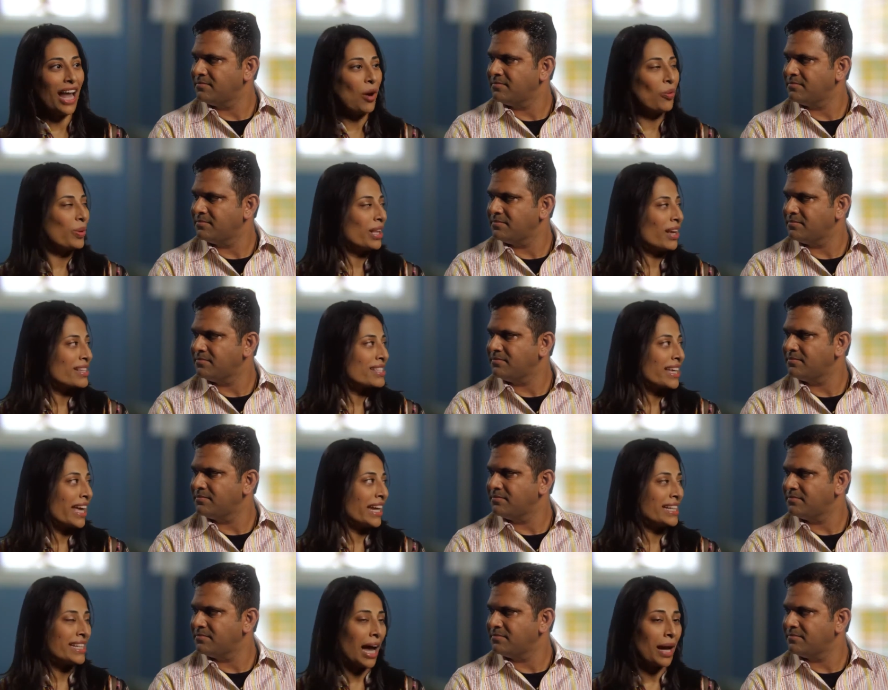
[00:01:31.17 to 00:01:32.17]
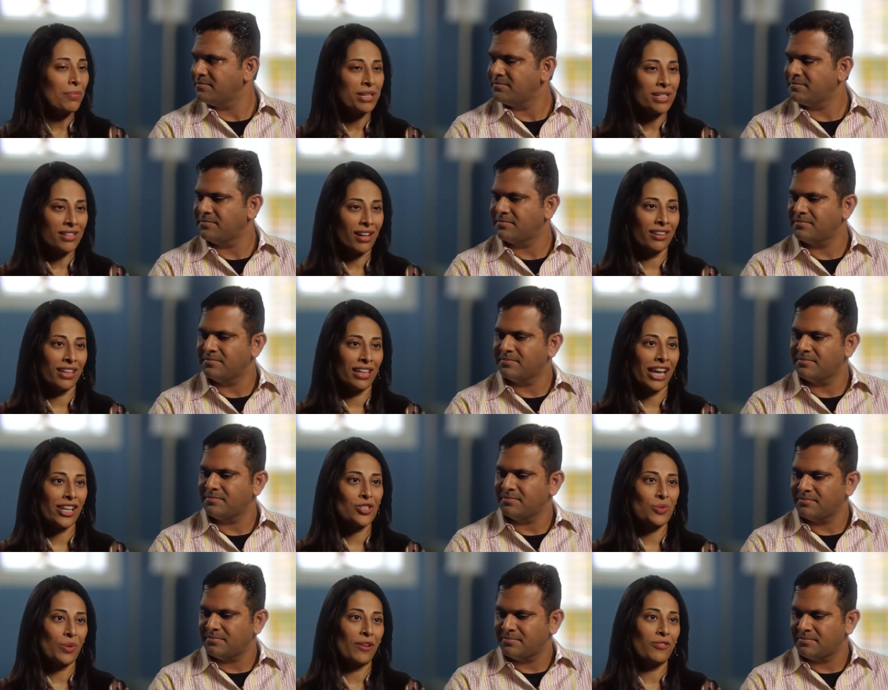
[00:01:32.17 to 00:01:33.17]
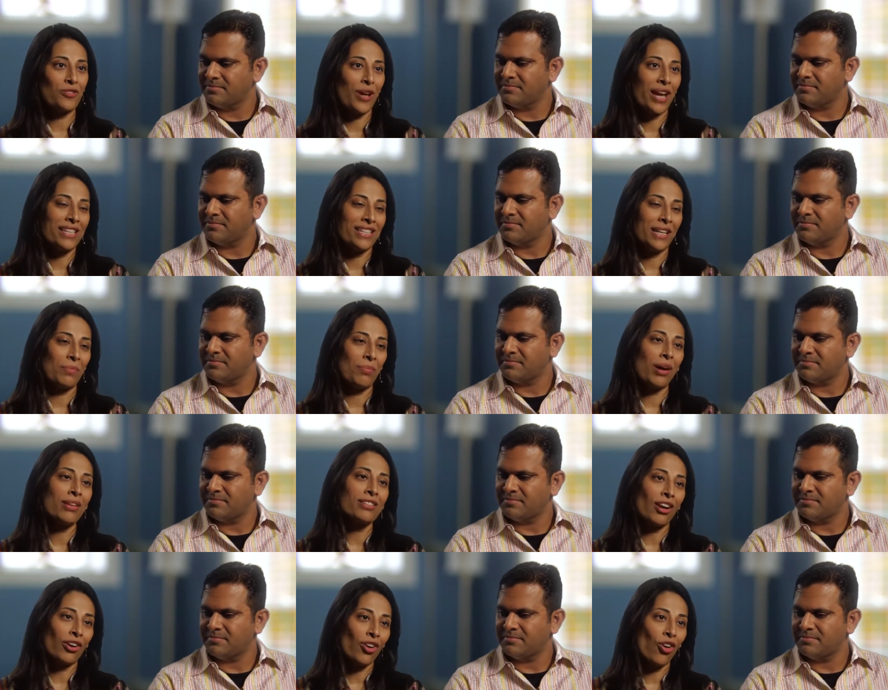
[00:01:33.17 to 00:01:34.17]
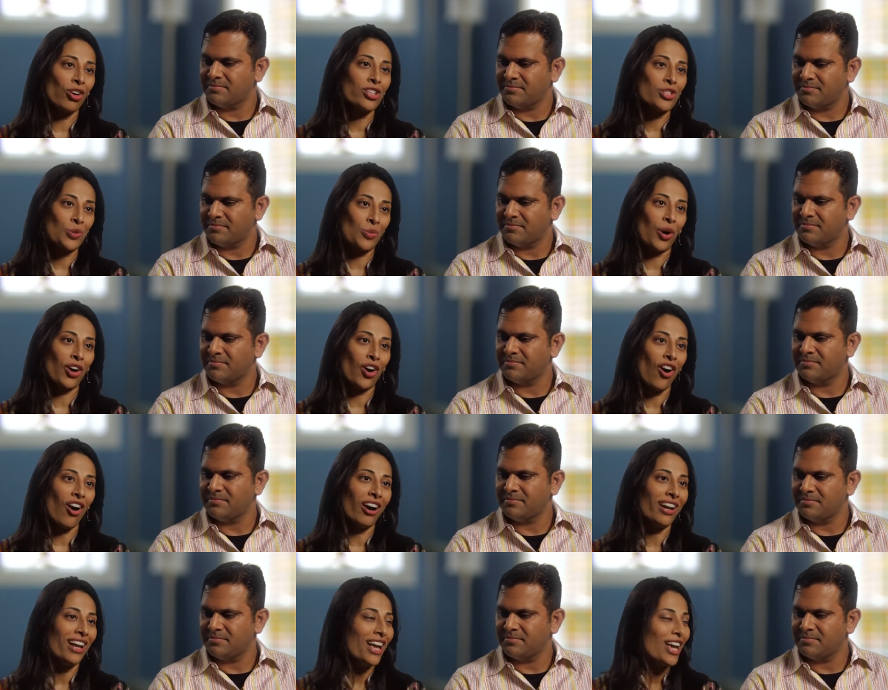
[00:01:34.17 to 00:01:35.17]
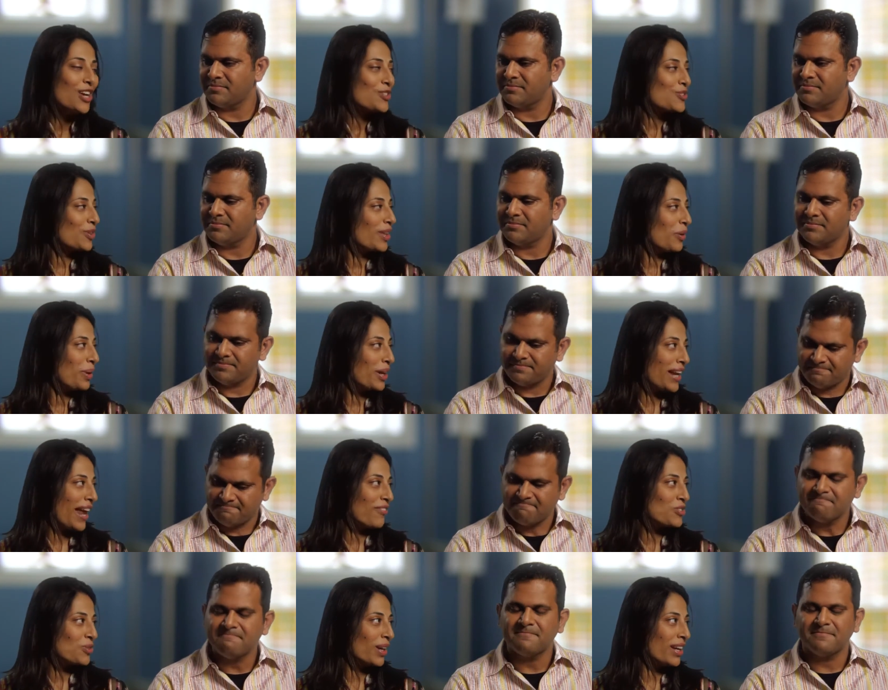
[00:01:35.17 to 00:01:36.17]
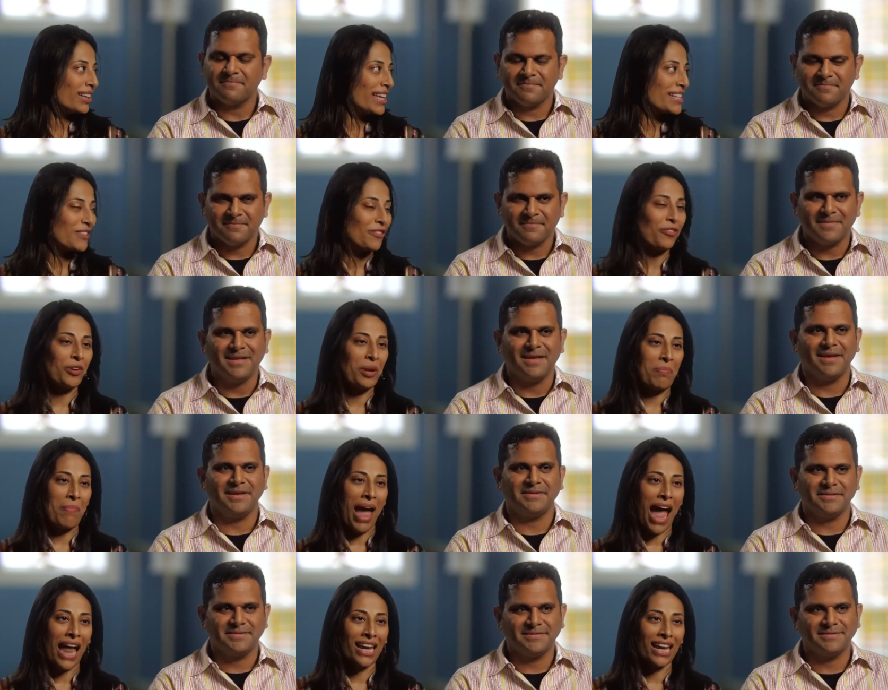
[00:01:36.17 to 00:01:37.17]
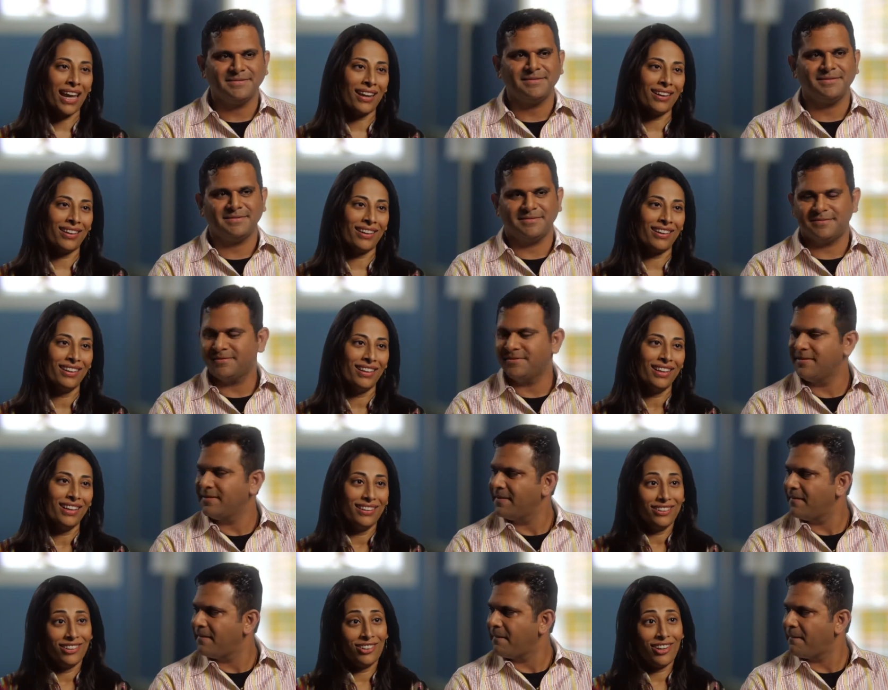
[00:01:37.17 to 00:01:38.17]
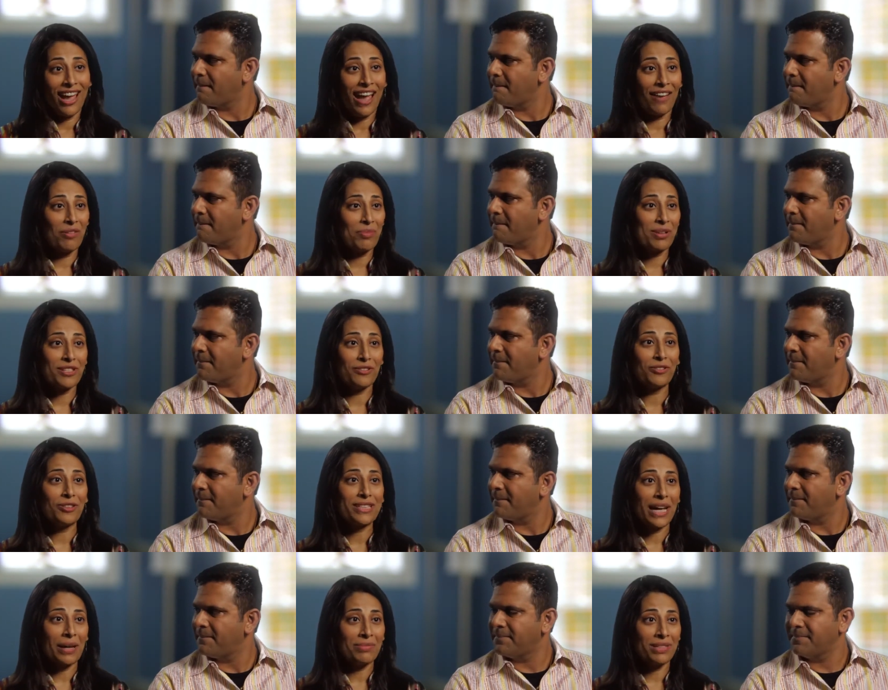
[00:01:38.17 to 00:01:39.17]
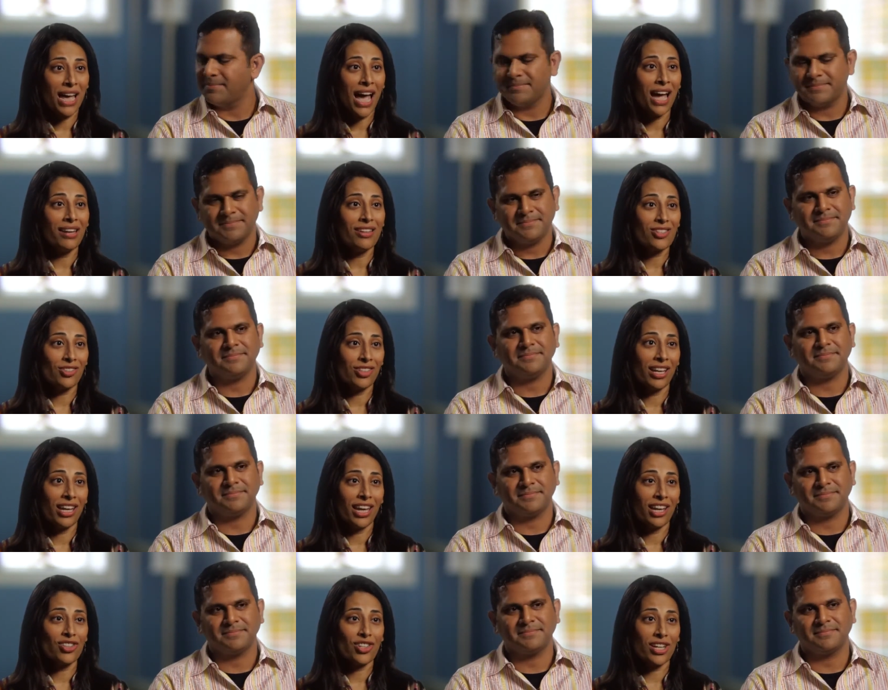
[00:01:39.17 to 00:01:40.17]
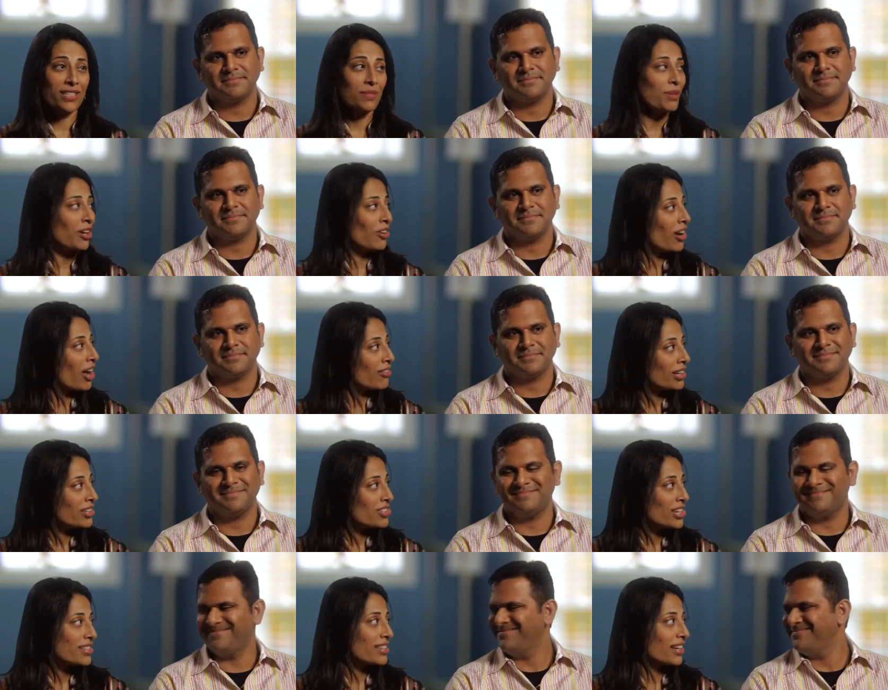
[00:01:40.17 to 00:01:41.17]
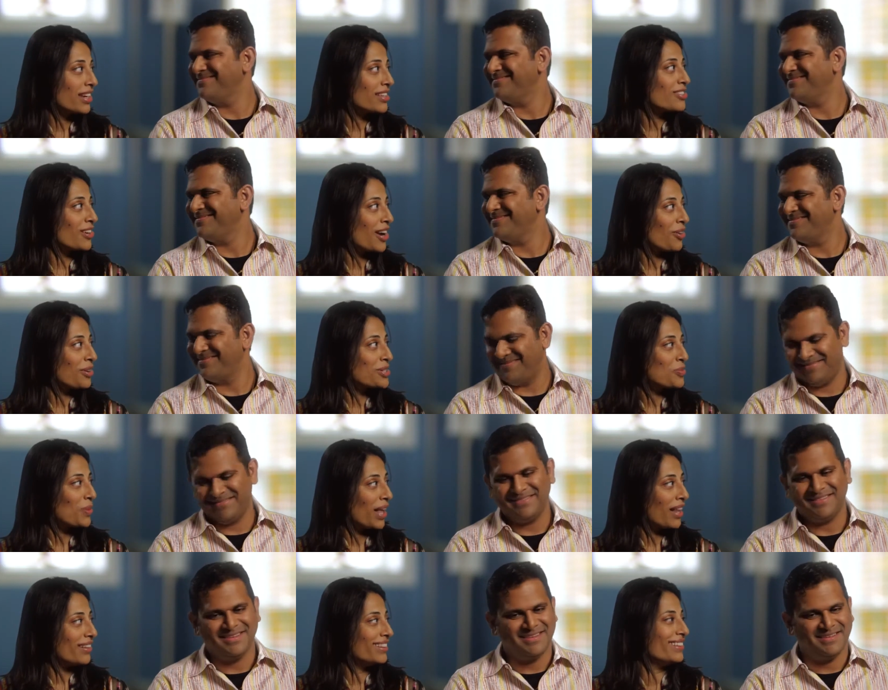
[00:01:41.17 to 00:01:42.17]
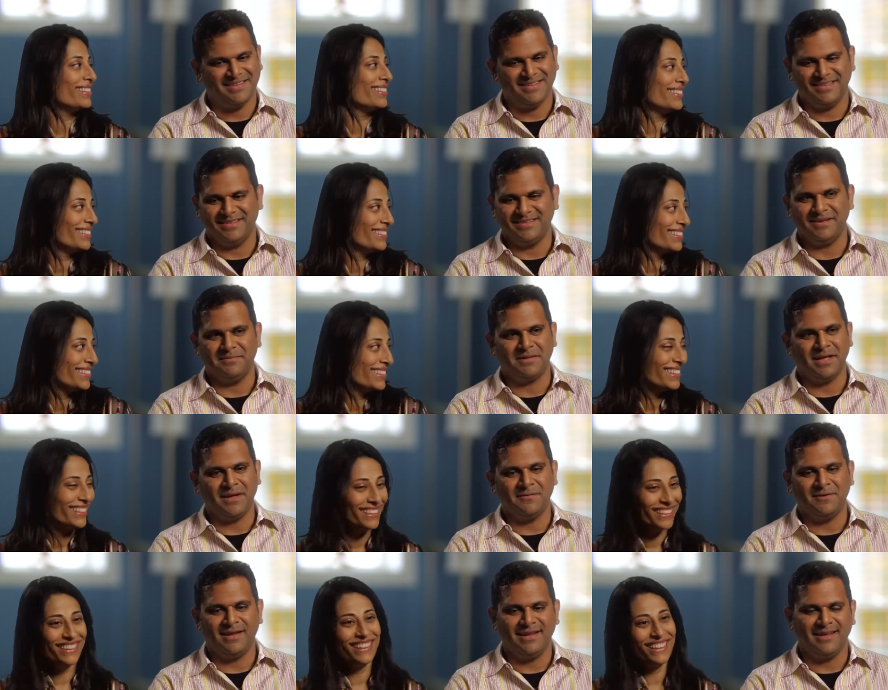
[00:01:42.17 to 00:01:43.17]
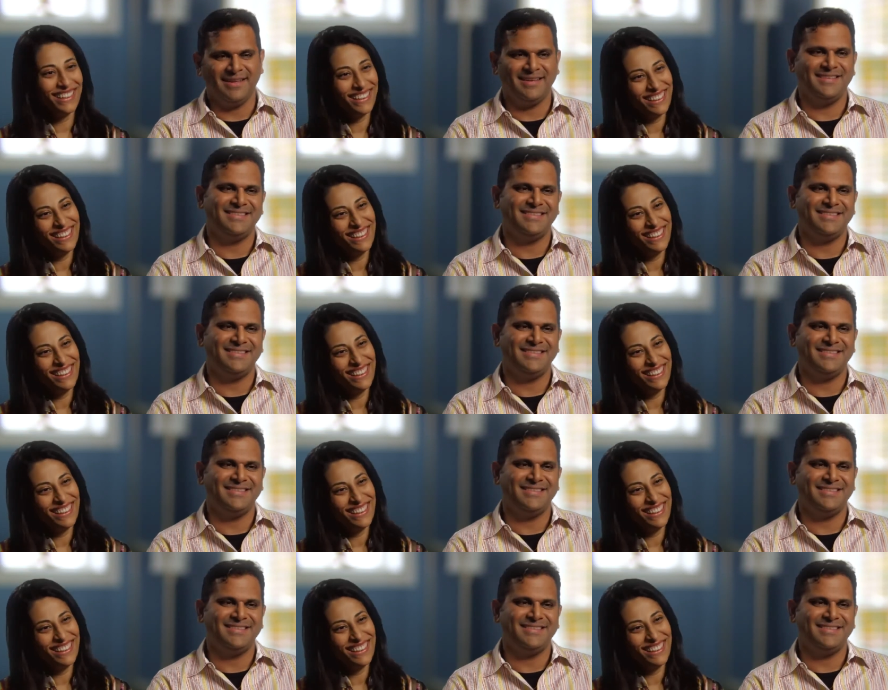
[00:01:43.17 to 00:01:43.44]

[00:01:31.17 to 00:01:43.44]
Speaker 1: now, with us getting Diamond done the next 12 to 18 months, our goal is to work hard so that we could have Jwalant as a free man and, uh, you know, have him as a full time dad so that he can chase me around and chase the kids around as well.
Speaker 2: Something I would like.